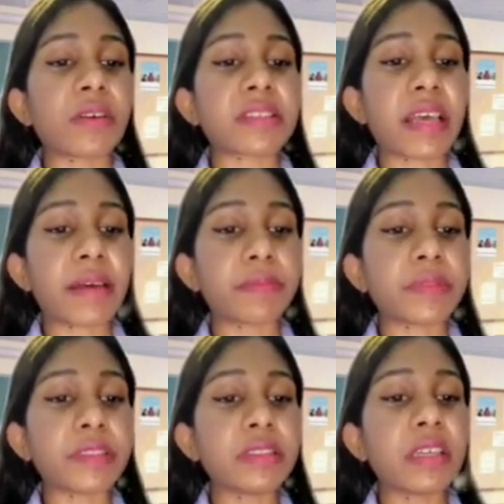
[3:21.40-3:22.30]
So
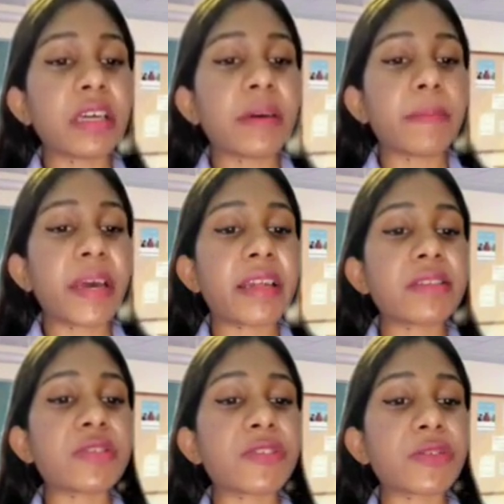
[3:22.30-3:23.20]
example,
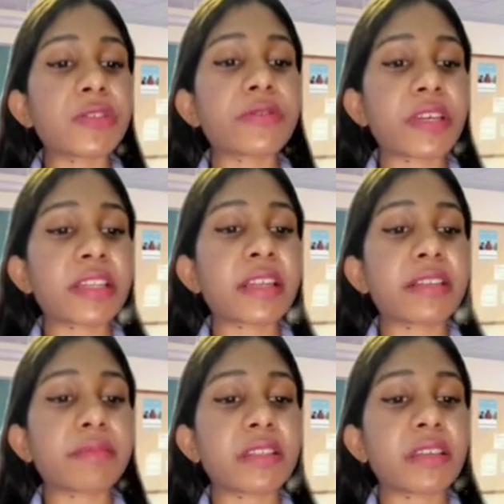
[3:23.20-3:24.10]
banks choose straight
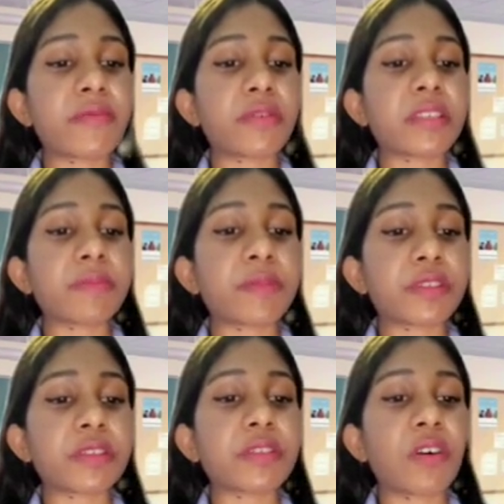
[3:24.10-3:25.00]
line method for
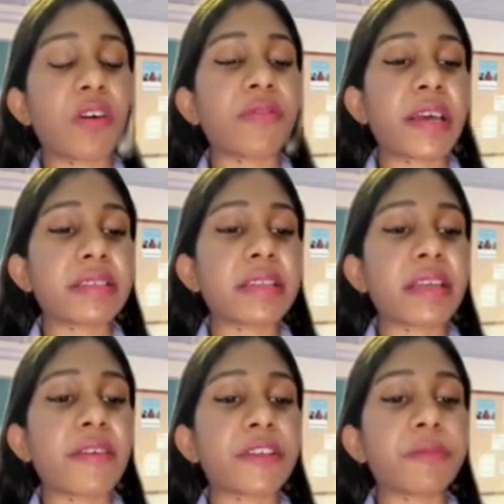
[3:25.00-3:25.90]
depreciation of asset
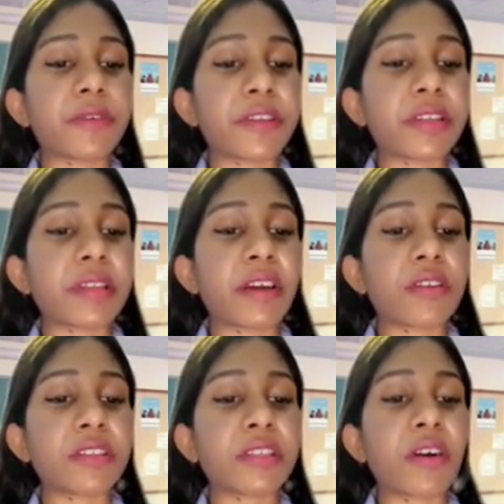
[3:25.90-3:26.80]
every period
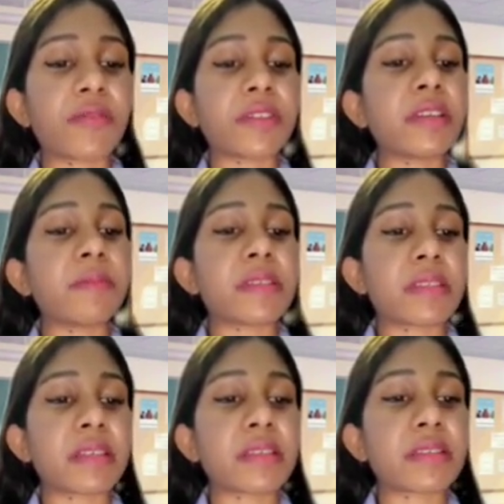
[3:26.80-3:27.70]
accounting of the
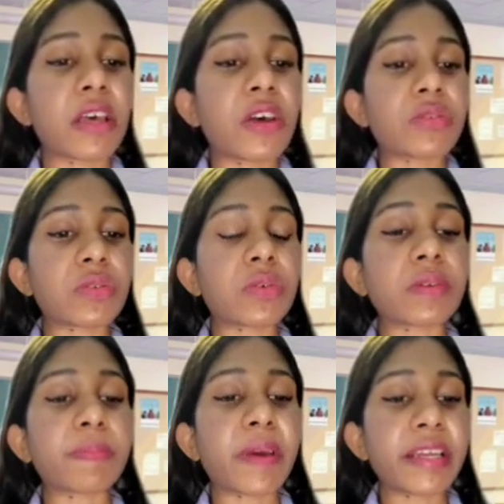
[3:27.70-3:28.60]
business.
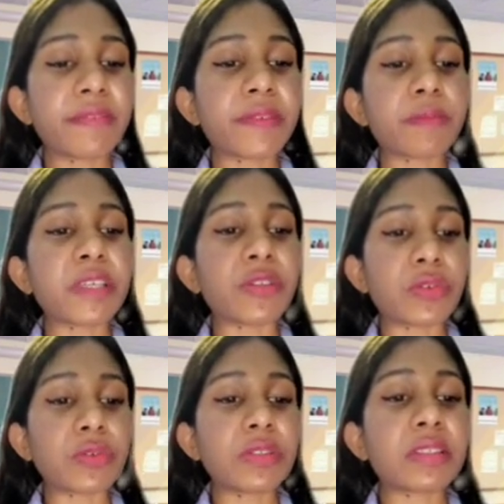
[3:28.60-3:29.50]
So bank will be
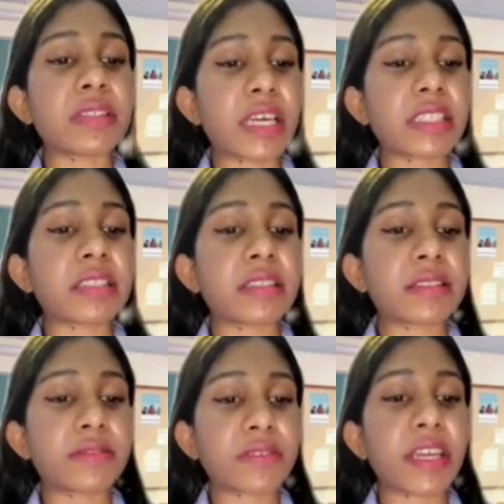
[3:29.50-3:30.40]
used that
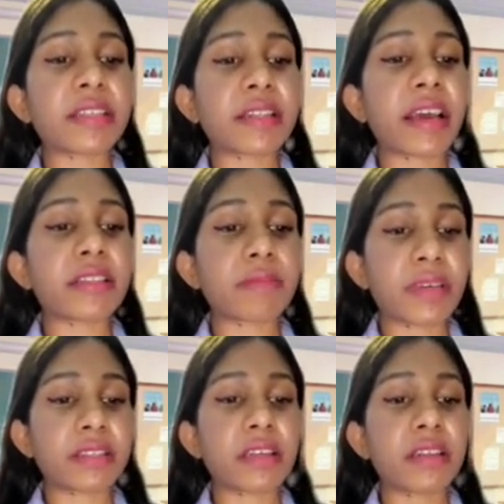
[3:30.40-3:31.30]
straight line
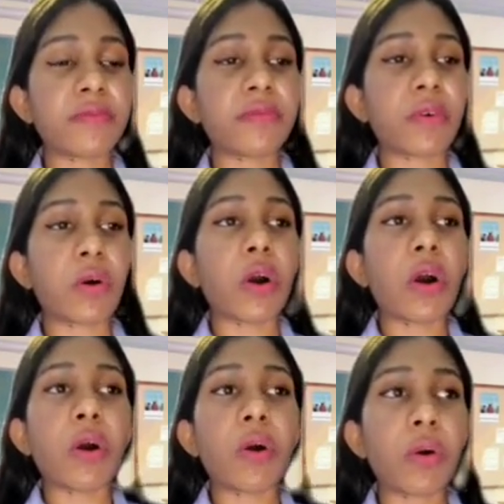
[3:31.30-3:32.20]
method for
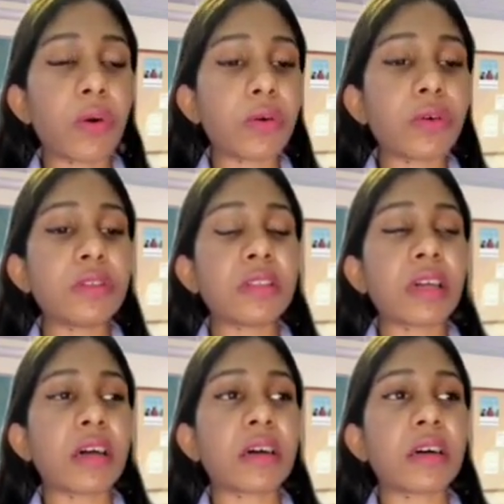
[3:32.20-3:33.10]
whole